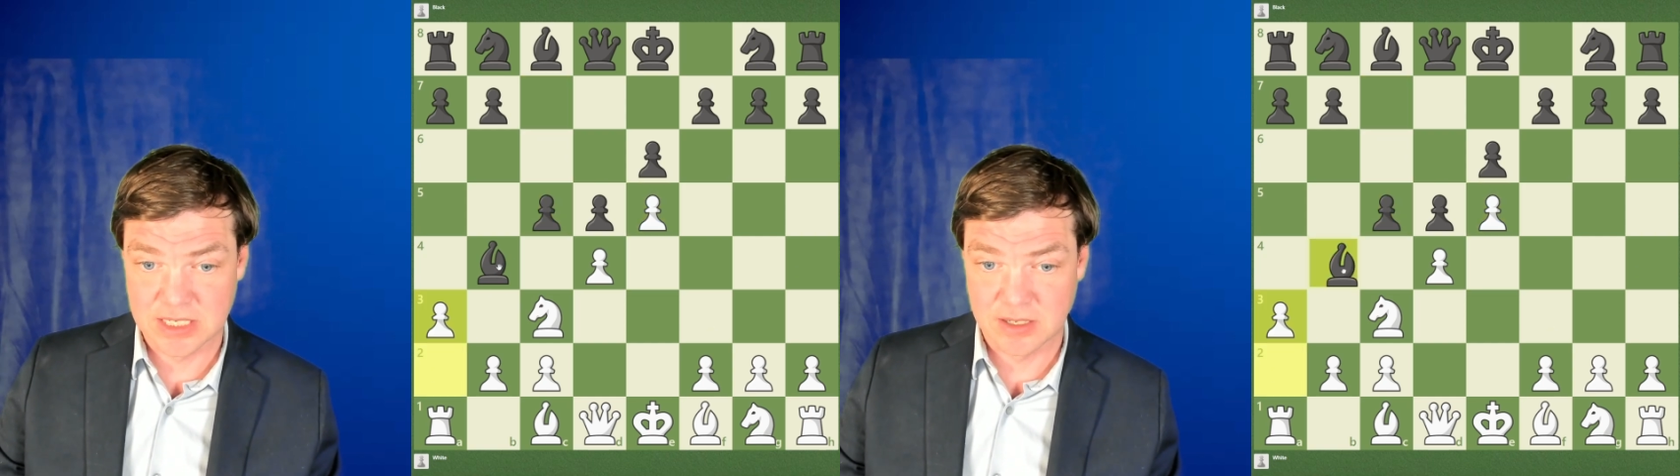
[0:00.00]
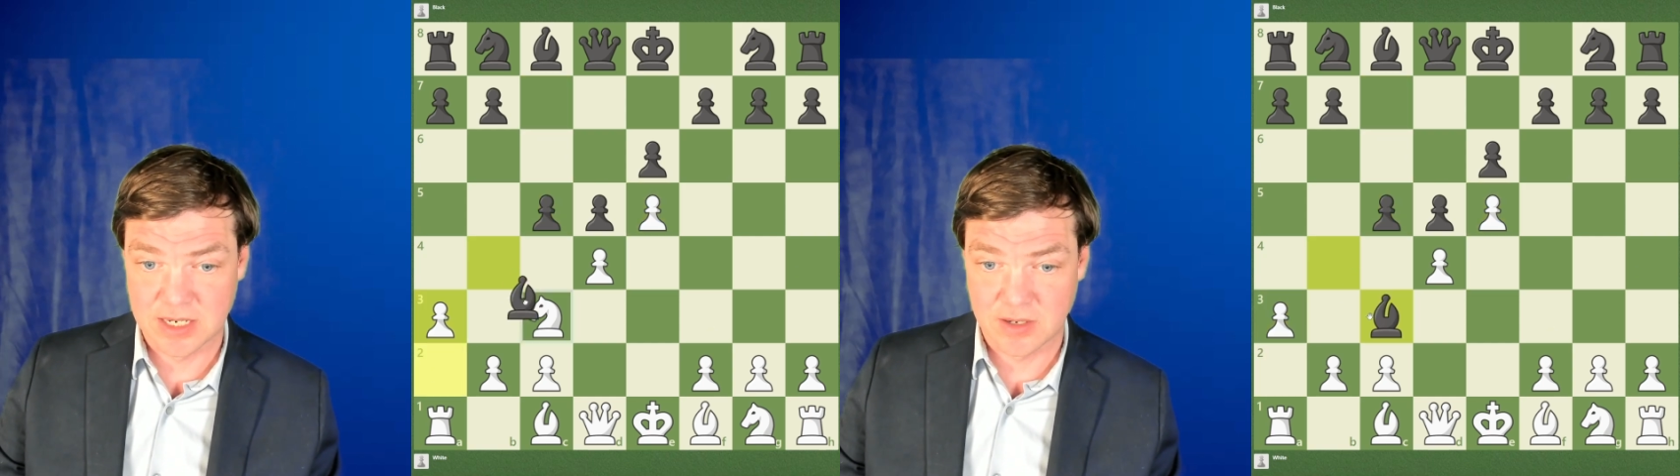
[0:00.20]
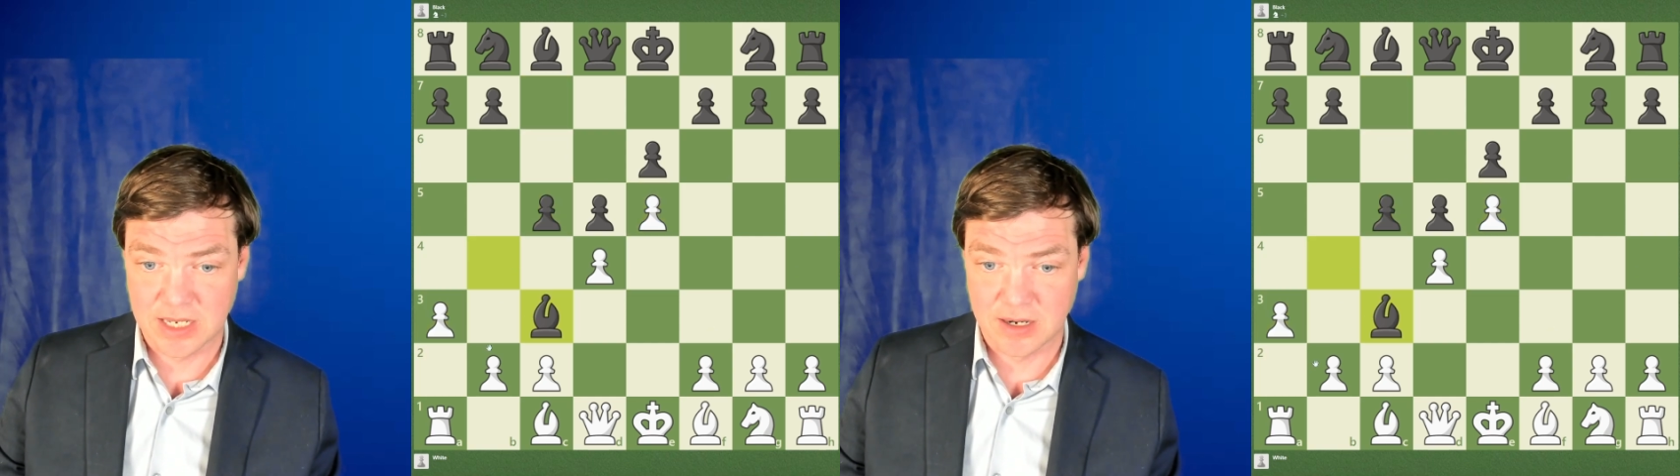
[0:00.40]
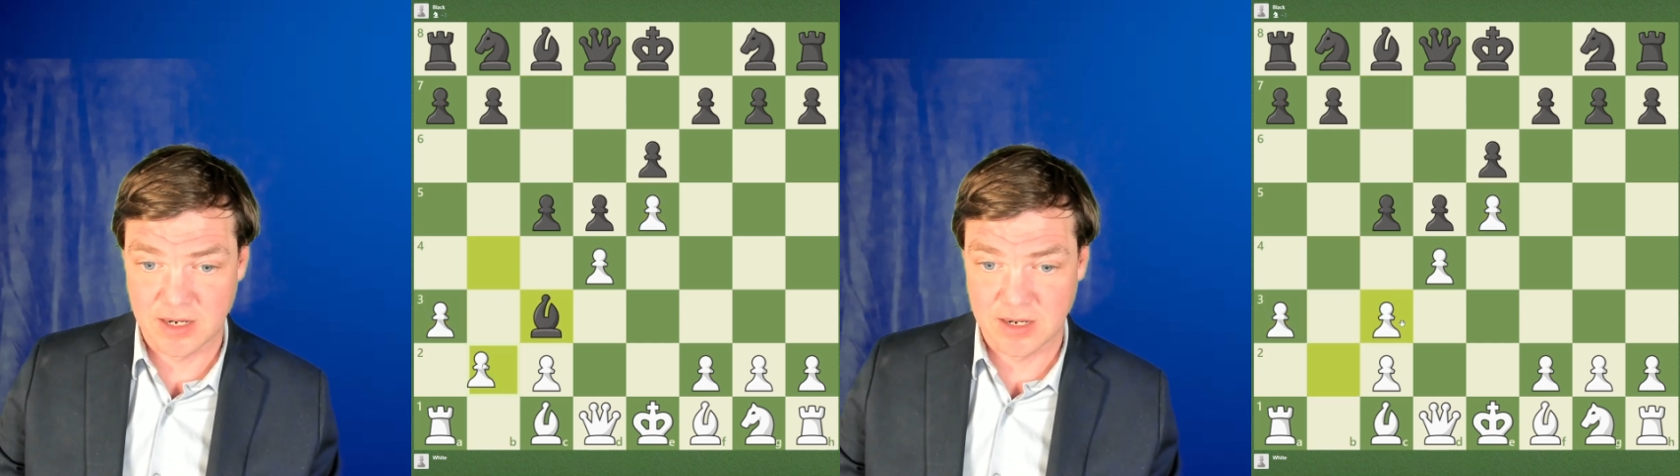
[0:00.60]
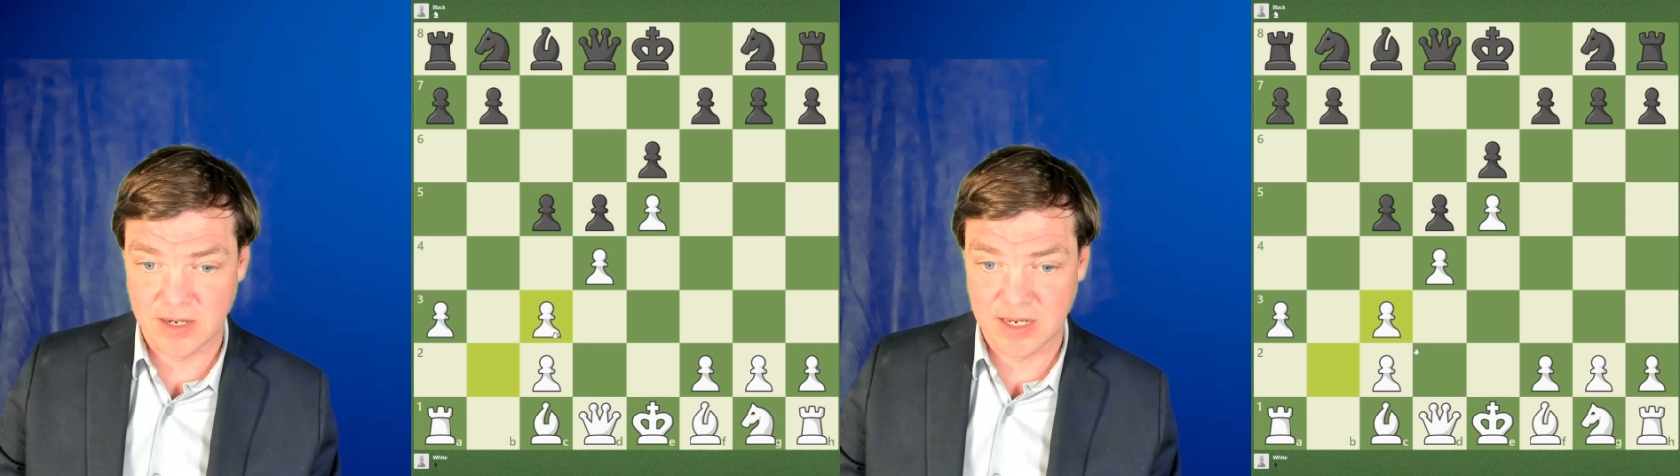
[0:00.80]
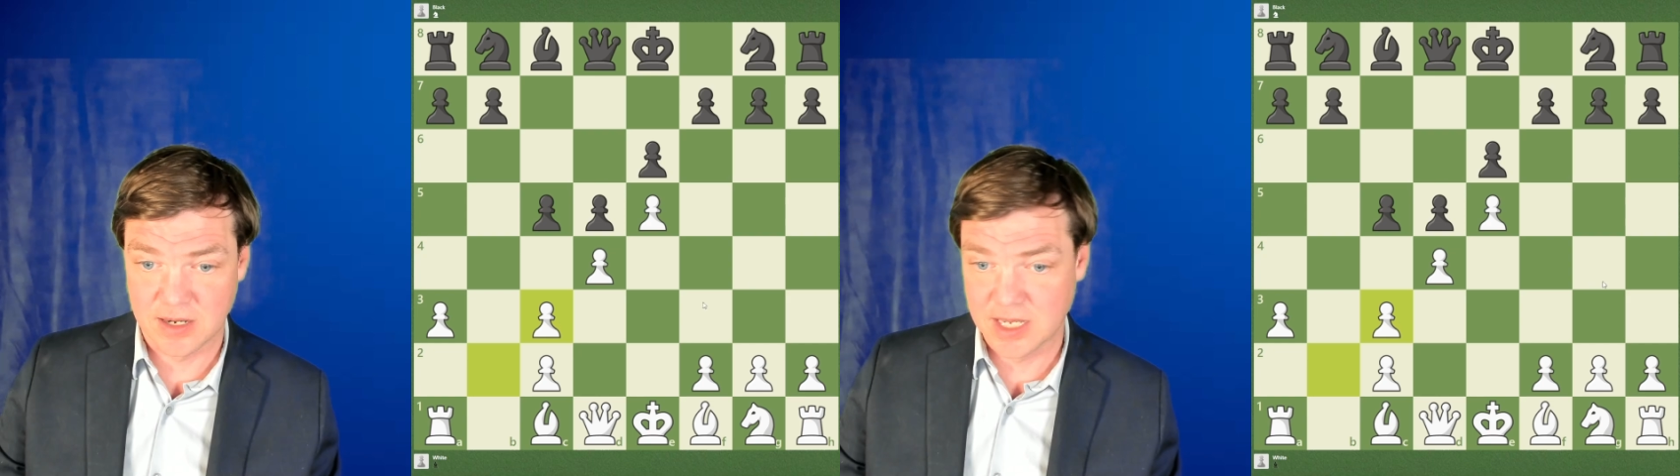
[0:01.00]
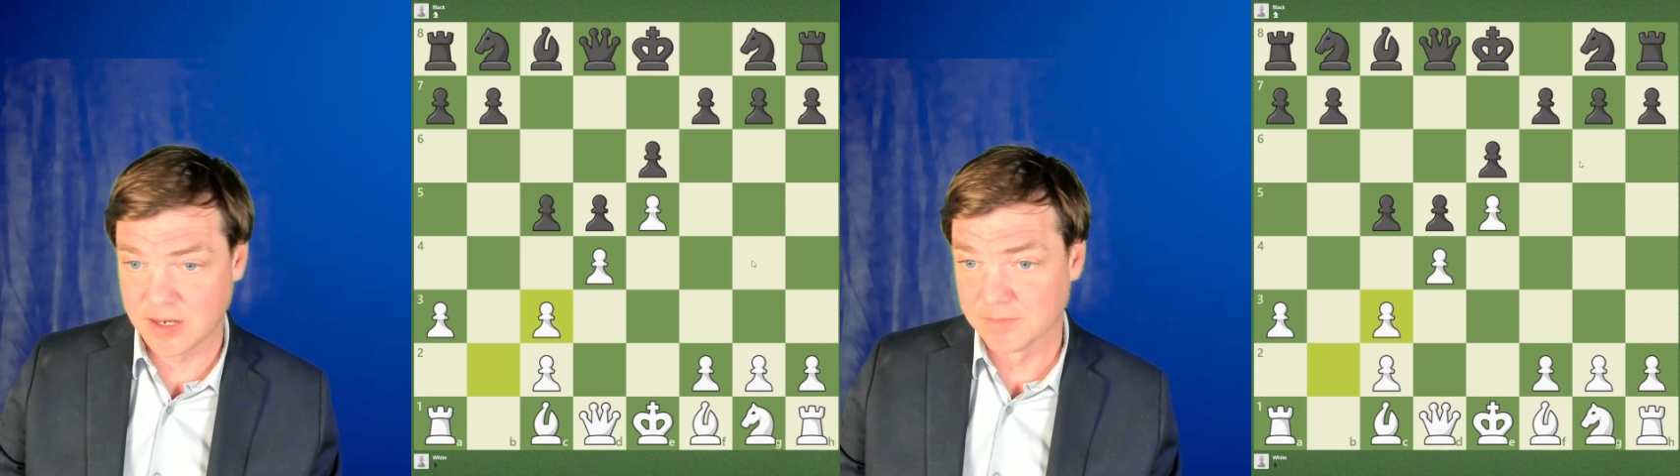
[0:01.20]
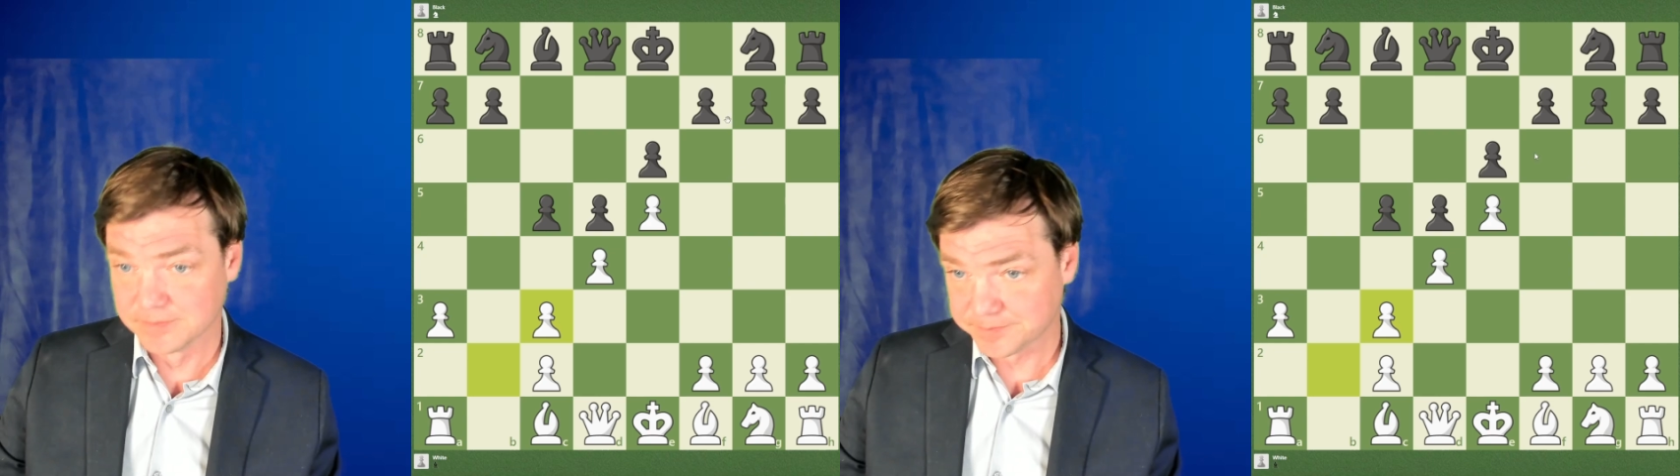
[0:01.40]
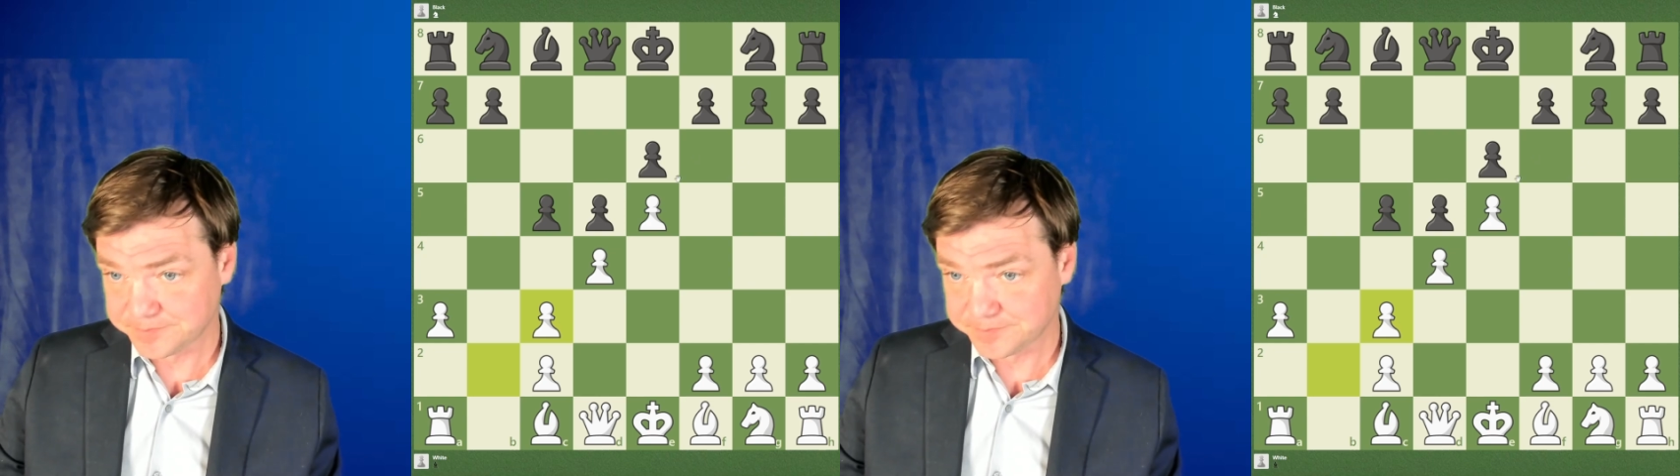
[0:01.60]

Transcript: here.